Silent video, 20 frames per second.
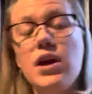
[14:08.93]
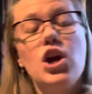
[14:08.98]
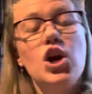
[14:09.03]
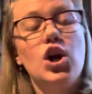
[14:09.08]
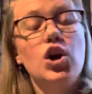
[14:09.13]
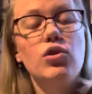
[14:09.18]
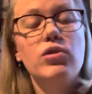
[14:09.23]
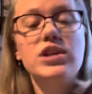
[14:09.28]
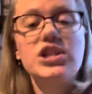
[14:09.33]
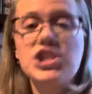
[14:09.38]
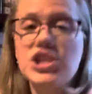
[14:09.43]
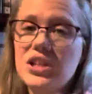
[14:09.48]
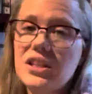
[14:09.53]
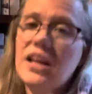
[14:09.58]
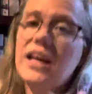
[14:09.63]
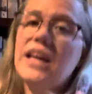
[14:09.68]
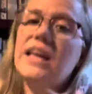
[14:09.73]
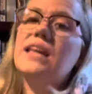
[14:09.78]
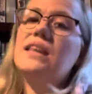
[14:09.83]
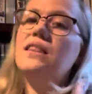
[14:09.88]
Christian
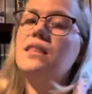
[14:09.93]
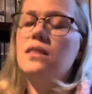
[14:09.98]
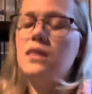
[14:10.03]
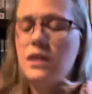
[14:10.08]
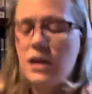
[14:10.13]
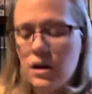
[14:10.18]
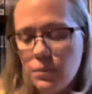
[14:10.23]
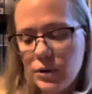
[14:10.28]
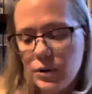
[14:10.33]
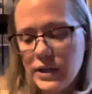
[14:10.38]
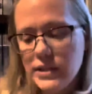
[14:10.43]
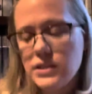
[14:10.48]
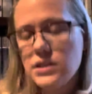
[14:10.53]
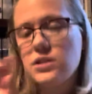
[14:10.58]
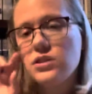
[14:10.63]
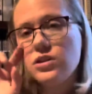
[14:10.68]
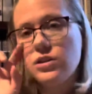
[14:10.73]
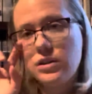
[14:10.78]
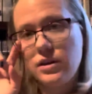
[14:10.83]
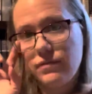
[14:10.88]
Light, their prices
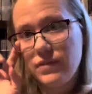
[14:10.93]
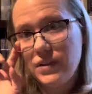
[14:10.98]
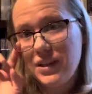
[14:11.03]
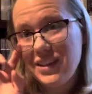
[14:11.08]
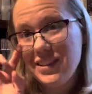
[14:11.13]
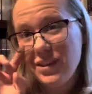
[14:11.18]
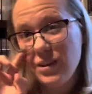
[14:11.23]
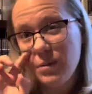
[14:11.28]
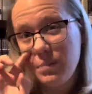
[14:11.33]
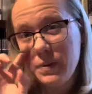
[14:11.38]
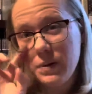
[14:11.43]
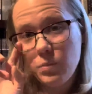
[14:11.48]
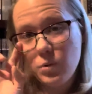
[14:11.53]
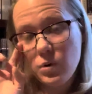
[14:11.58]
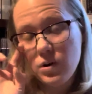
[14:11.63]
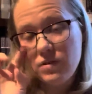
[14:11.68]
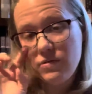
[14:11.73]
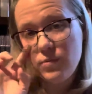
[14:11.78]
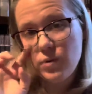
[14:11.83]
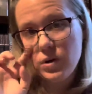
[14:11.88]
are definitely a little bit more
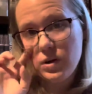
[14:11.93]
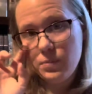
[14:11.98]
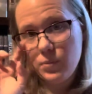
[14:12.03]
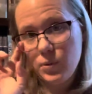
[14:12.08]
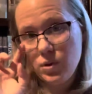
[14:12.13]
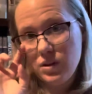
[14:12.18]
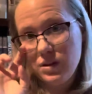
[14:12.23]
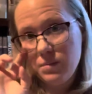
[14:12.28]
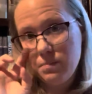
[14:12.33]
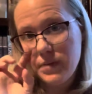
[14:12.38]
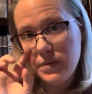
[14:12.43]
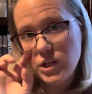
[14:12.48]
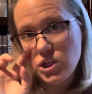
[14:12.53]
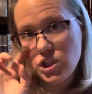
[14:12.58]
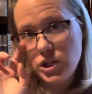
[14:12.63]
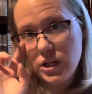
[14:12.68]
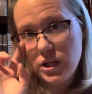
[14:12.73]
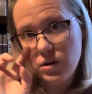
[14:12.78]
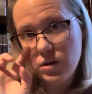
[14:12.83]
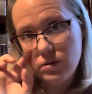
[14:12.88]
affordable than
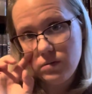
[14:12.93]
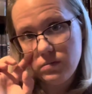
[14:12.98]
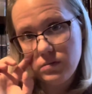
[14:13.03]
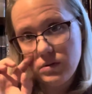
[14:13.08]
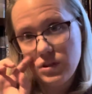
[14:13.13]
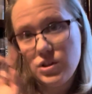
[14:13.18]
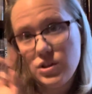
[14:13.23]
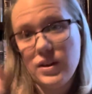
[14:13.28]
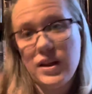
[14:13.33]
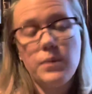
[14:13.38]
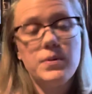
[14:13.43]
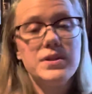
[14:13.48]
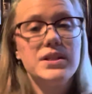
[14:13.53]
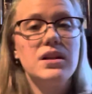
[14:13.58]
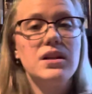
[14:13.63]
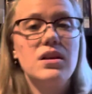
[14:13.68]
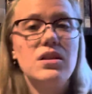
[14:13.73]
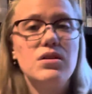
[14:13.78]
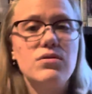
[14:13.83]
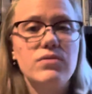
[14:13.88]
BJU. So that was
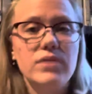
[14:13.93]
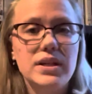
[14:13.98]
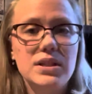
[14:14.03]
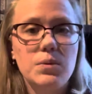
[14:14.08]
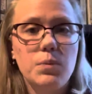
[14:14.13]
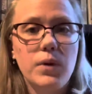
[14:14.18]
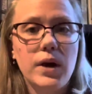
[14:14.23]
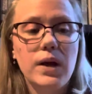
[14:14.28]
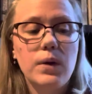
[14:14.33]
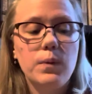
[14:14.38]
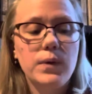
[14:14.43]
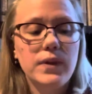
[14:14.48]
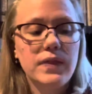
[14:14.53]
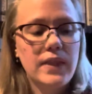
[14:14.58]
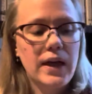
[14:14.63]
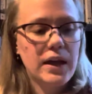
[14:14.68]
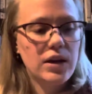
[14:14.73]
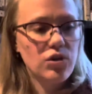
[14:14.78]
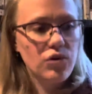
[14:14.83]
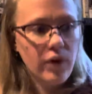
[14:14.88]
another reason why I went
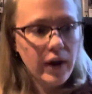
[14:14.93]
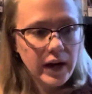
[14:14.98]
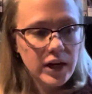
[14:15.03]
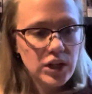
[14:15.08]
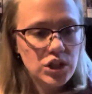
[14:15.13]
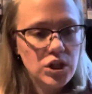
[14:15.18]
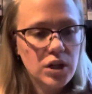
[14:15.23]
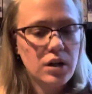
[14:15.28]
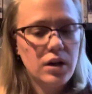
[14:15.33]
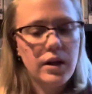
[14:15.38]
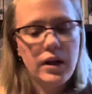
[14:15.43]
that direction.